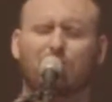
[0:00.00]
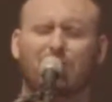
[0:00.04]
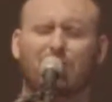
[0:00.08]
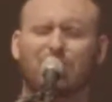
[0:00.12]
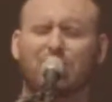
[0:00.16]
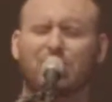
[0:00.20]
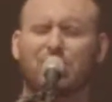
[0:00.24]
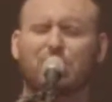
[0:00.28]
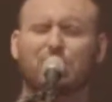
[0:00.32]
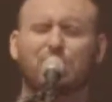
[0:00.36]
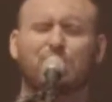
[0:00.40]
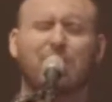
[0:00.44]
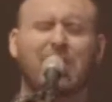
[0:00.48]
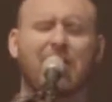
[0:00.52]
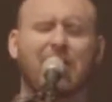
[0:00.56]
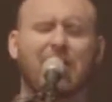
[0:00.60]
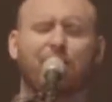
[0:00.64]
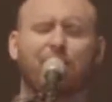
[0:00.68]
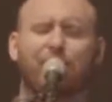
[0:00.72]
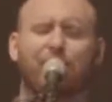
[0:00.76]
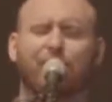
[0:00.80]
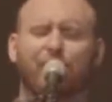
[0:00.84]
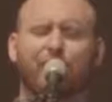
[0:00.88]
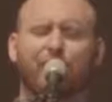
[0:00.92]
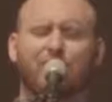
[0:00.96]
That you
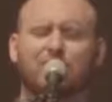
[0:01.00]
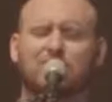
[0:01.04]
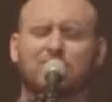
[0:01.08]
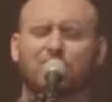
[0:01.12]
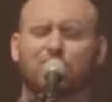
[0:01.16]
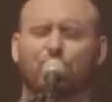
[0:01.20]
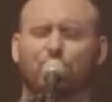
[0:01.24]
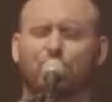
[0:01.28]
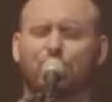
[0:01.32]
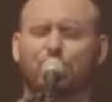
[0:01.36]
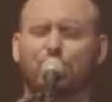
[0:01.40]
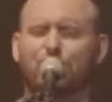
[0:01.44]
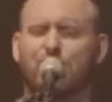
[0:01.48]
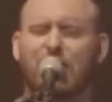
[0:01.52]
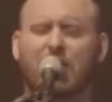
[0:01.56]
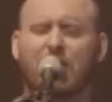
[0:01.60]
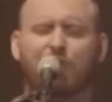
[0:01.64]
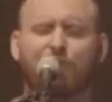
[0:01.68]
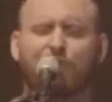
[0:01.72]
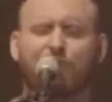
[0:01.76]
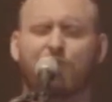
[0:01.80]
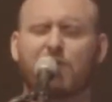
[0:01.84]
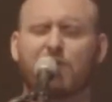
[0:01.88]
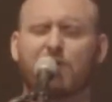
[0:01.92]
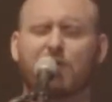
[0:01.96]
care for us, Lord. You care
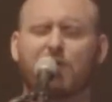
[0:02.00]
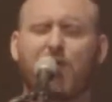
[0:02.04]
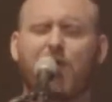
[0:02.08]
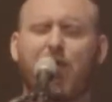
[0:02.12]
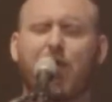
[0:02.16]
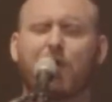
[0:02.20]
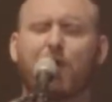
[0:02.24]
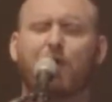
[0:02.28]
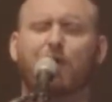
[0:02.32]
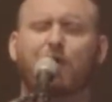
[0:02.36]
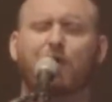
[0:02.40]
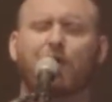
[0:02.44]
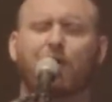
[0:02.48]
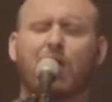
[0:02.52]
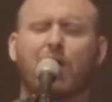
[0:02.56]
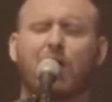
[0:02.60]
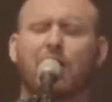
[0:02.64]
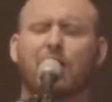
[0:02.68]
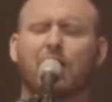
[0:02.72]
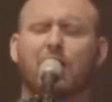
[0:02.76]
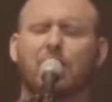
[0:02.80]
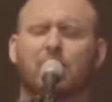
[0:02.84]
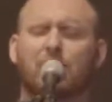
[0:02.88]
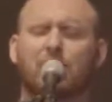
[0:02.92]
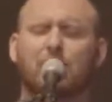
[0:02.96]
for every hair on our
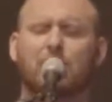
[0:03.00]
head.